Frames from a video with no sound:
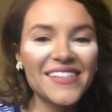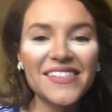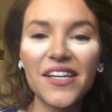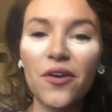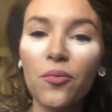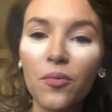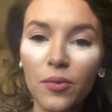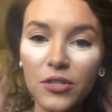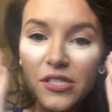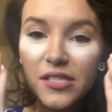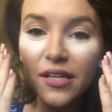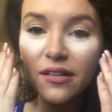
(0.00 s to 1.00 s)
So we're
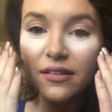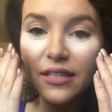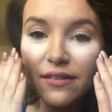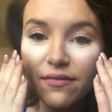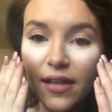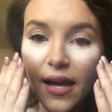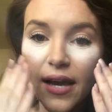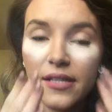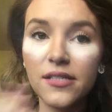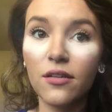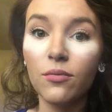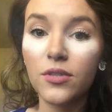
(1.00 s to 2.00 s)
just gonna leave that
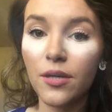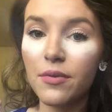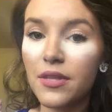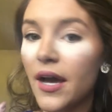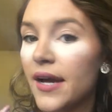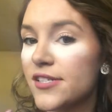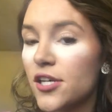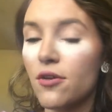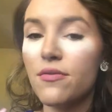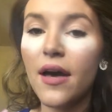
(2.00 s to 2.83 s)
until we're done with the eyeshadow.